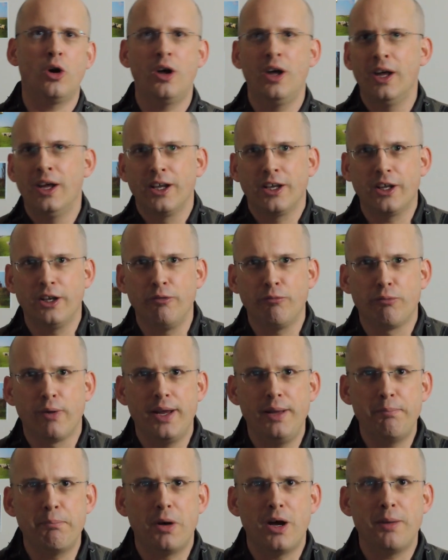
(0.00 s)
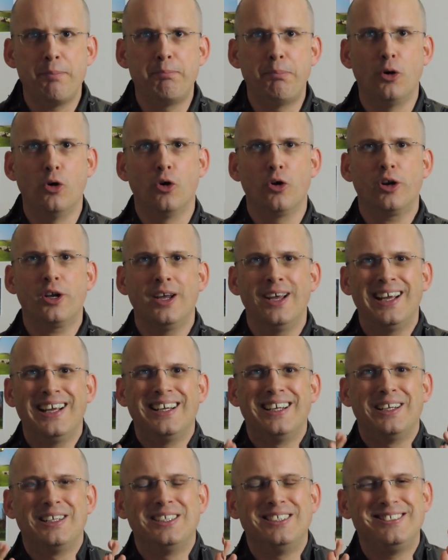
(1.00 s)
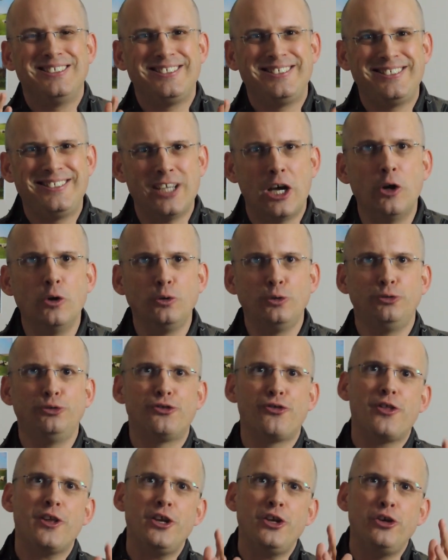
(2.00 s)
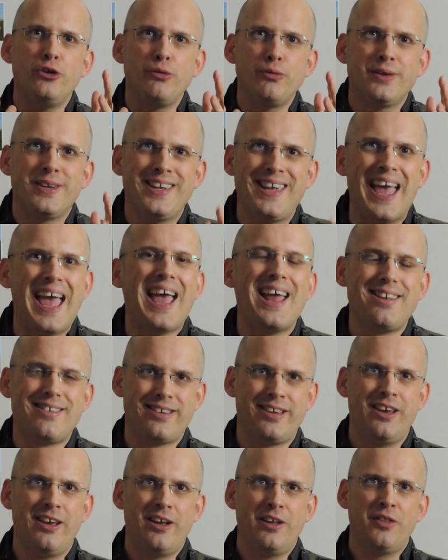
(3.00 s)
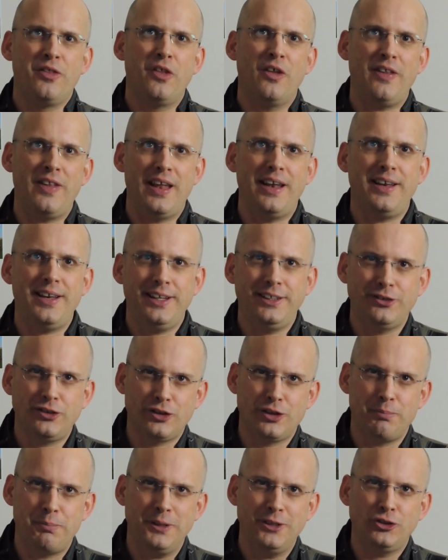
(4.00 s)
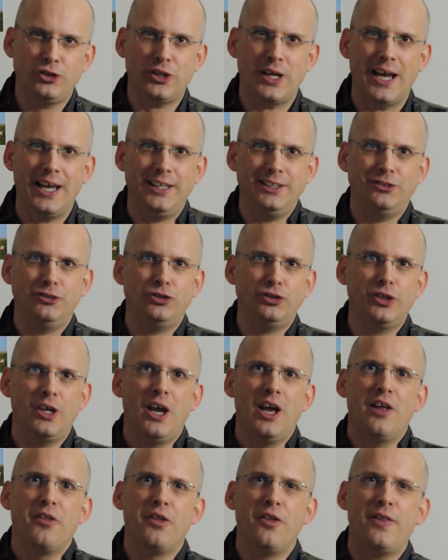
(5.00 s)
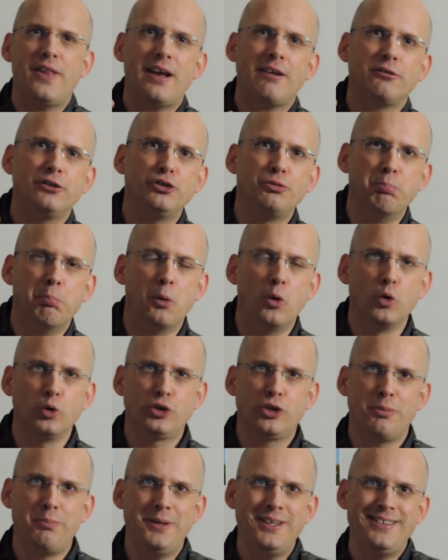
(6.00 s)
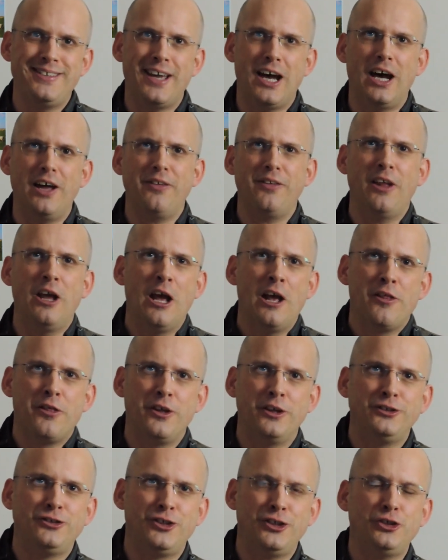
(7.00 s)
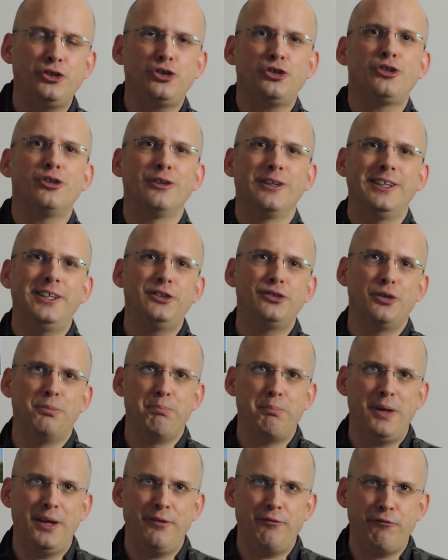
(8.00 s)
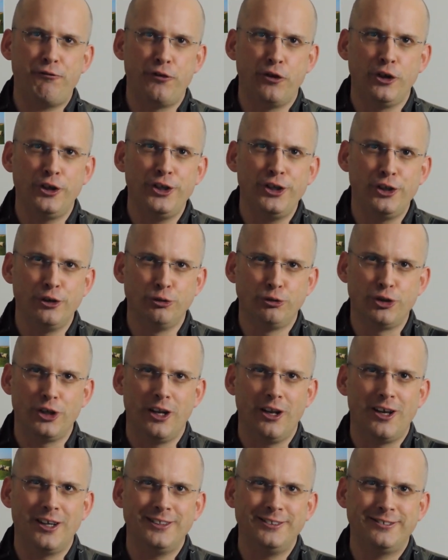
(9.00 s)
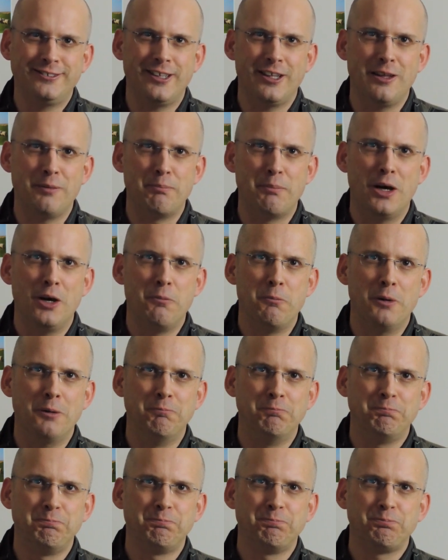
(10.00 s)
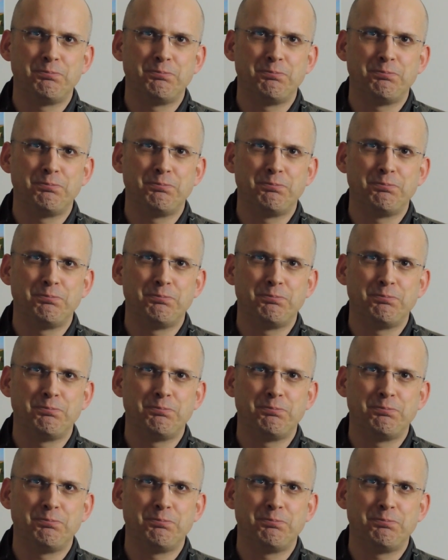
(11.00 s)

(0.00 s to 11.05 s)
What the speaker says: are gonna read my book, shows that you get that there needs to be change, that there is more to be done, that digital isn't being fully utilized at the moment.